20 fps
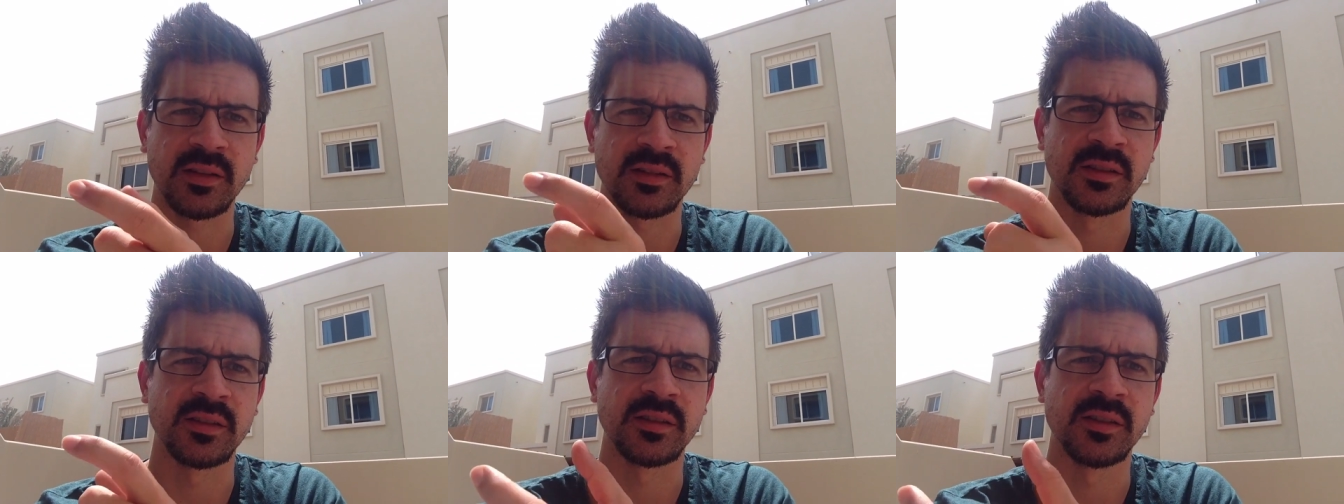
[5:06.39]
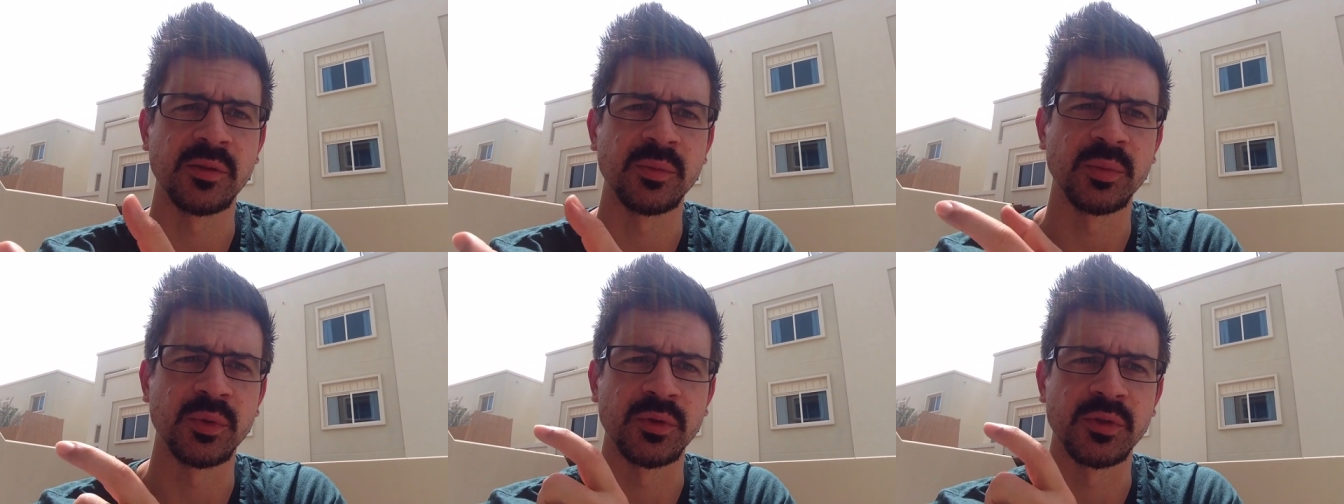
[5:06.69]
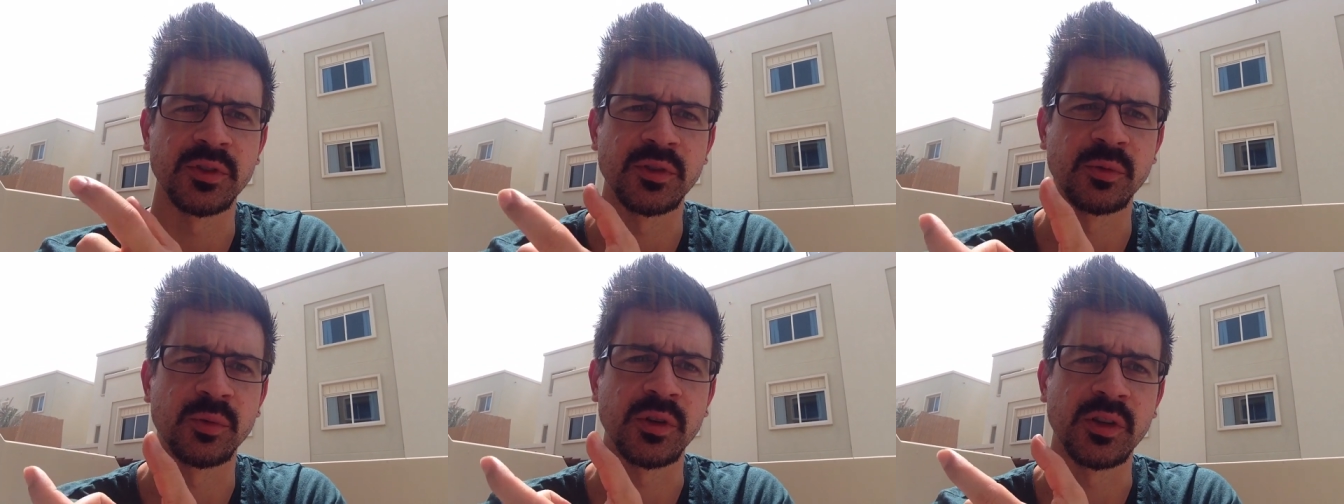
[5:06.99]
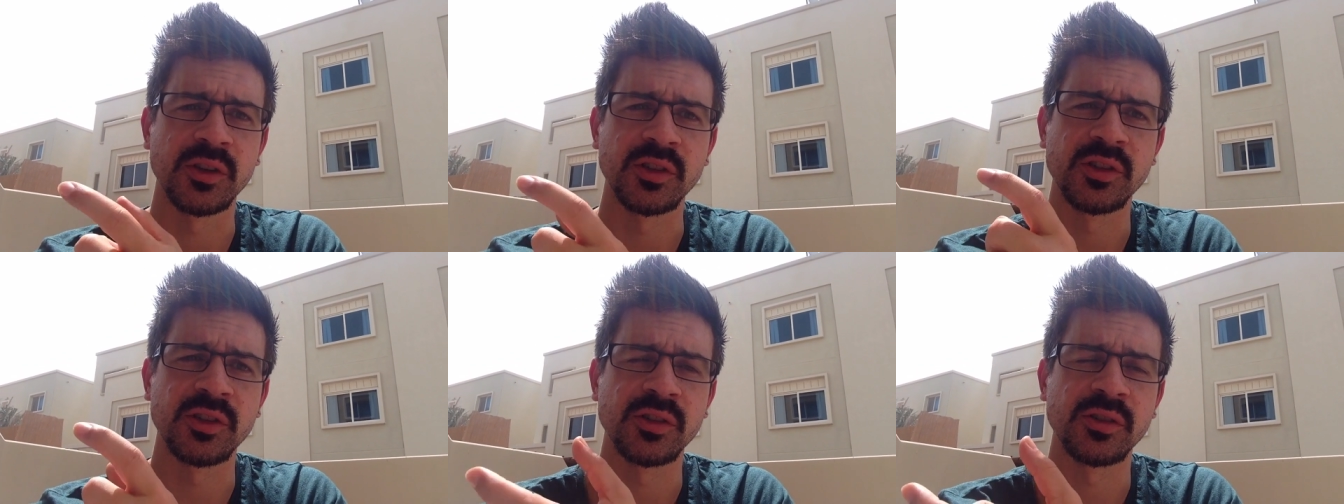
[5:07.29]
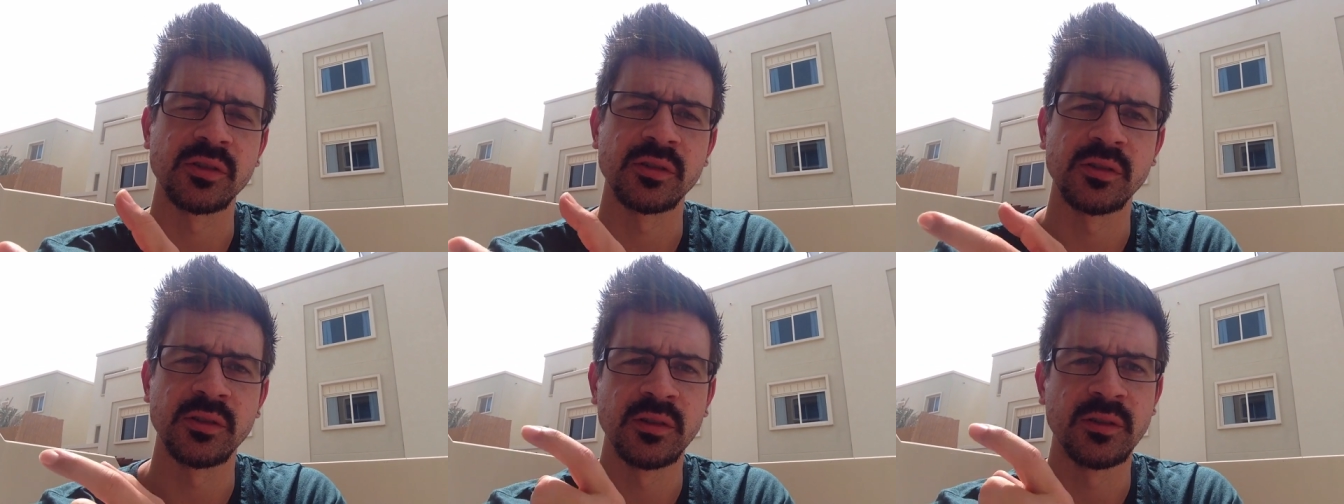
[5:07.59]
simple
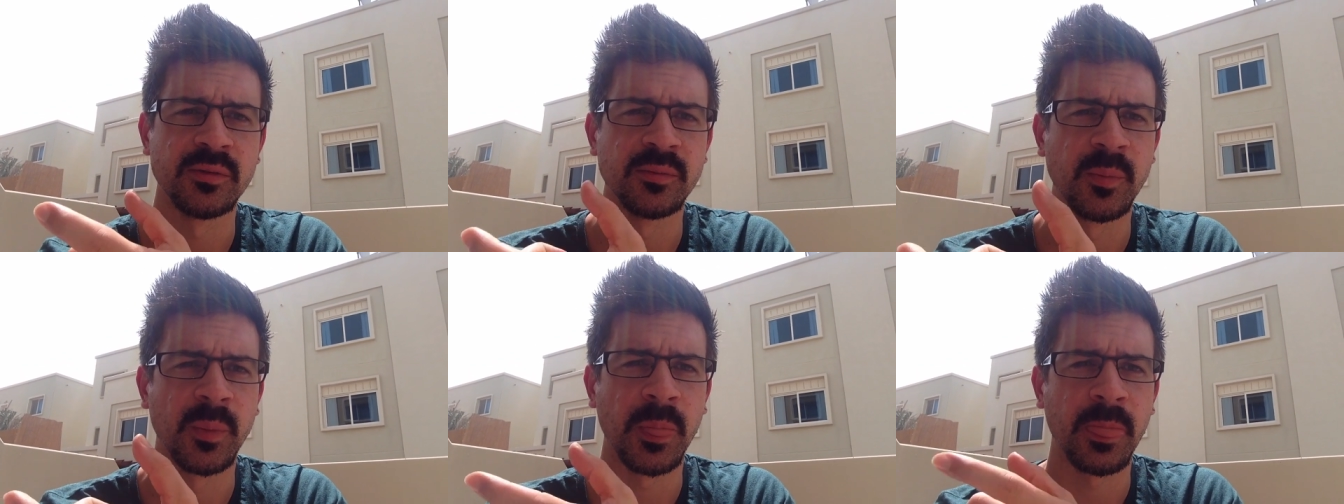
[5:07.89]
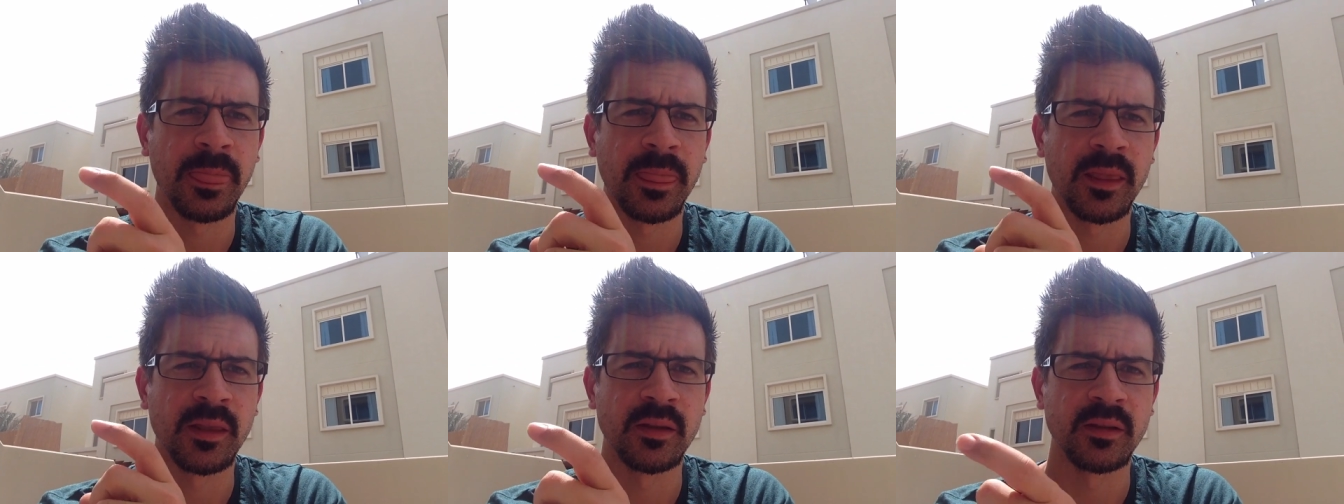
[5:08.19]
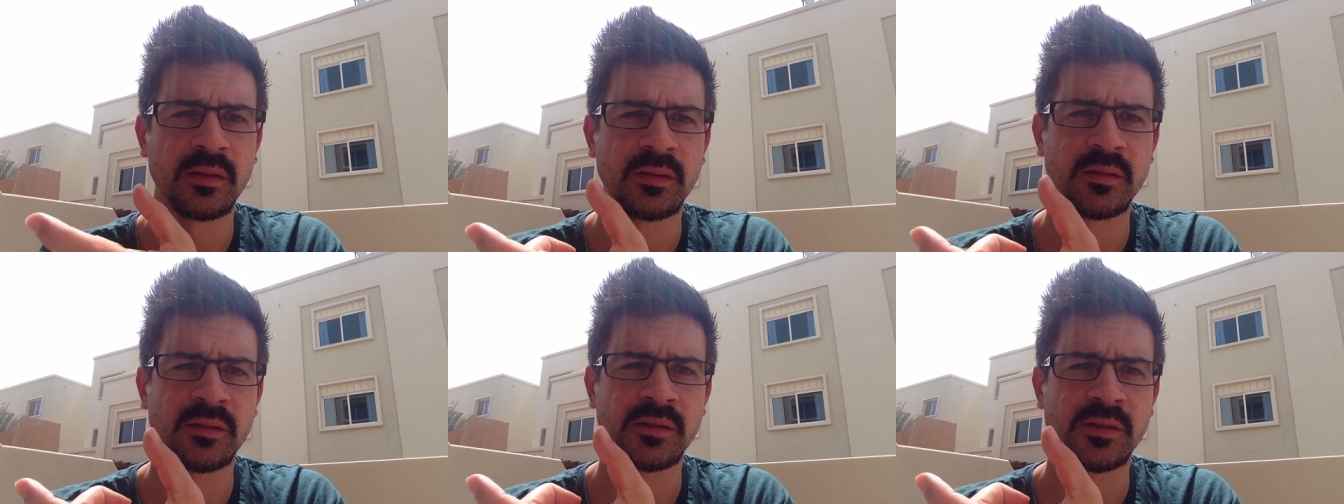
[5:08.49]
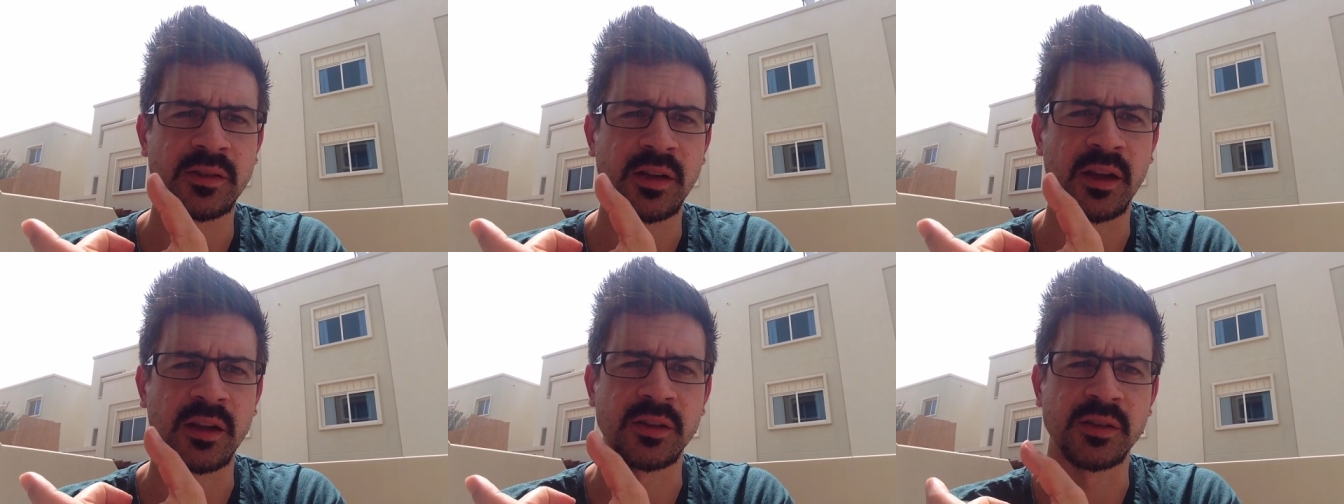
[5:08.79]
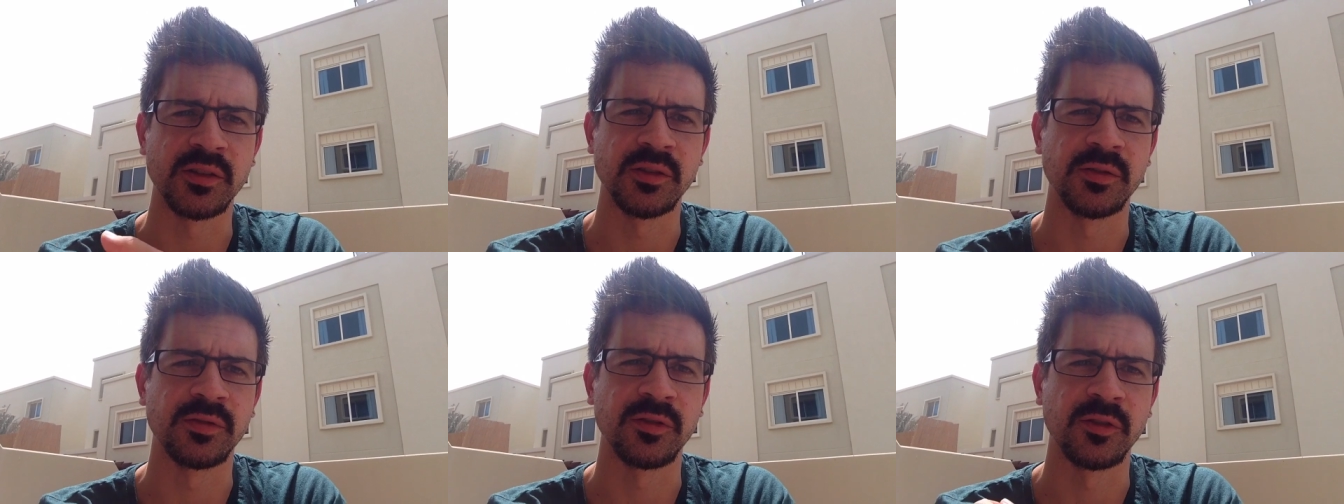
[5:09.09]
switch
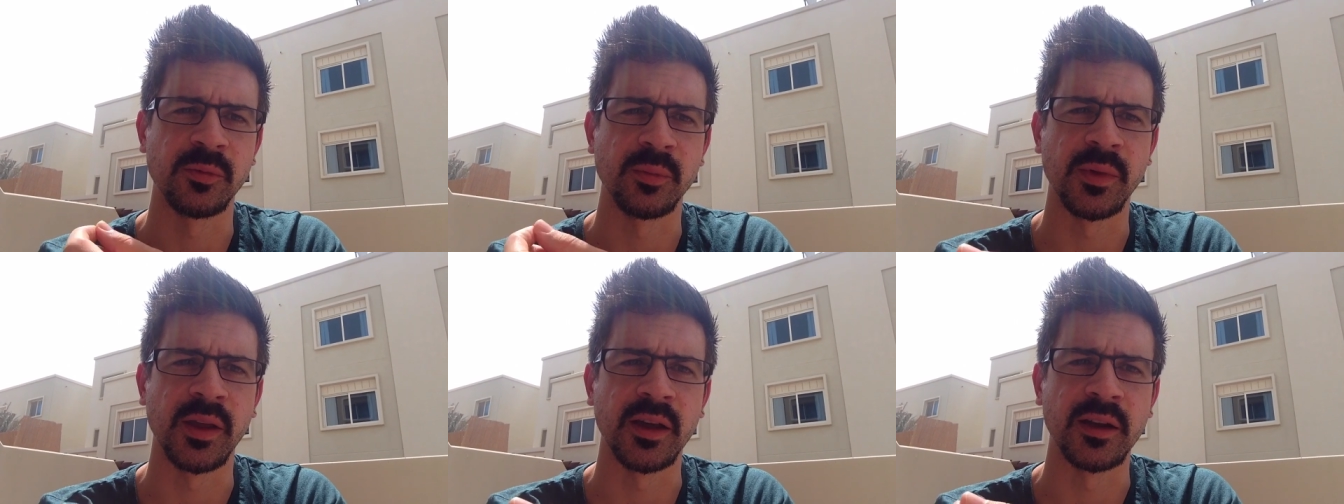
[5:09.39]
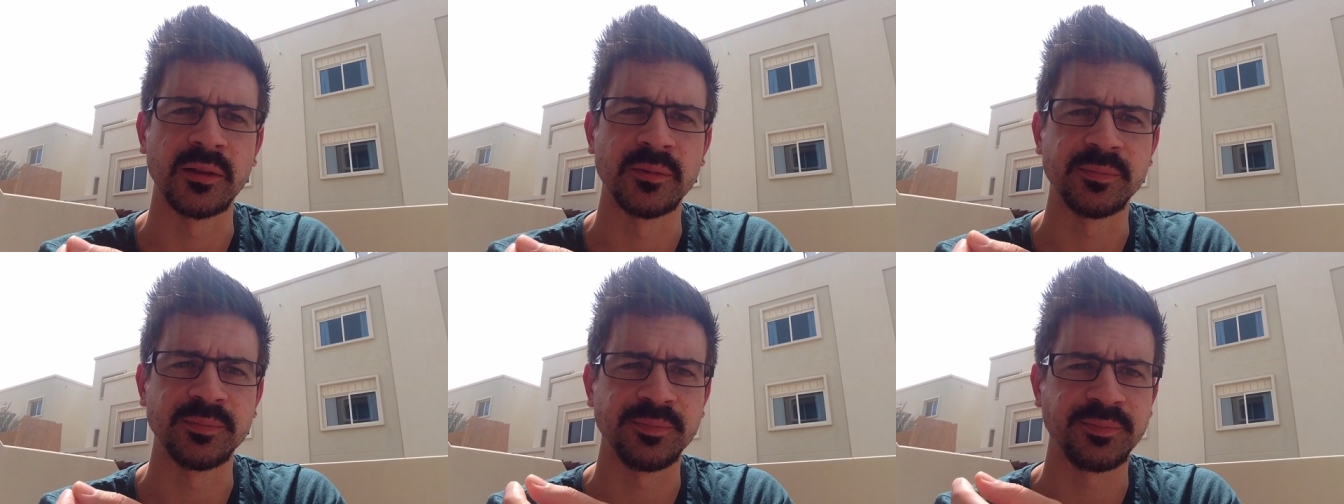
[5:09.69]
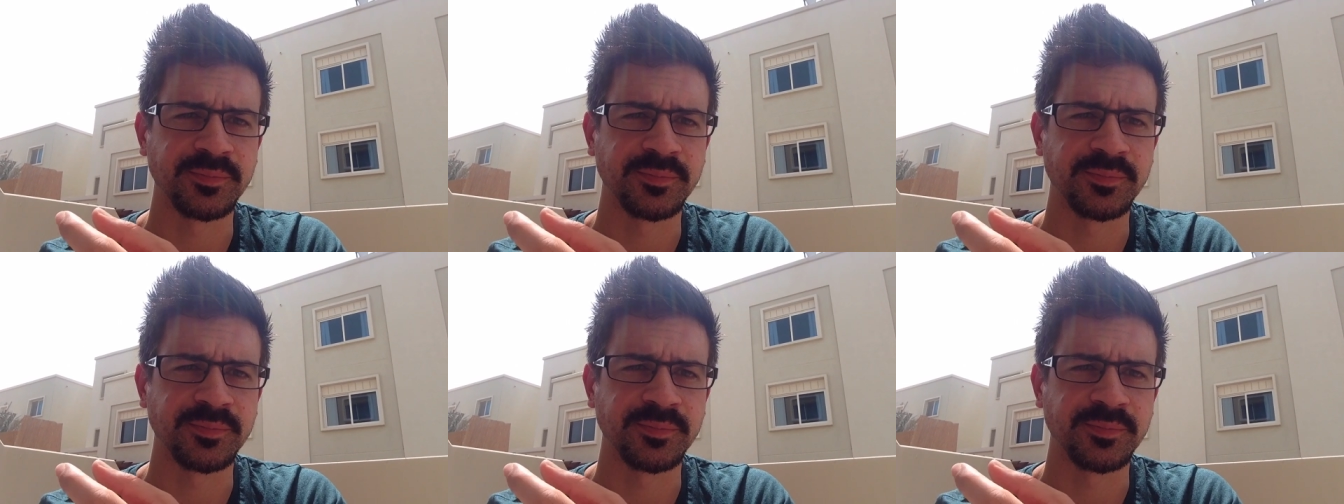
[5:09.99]
takes you from a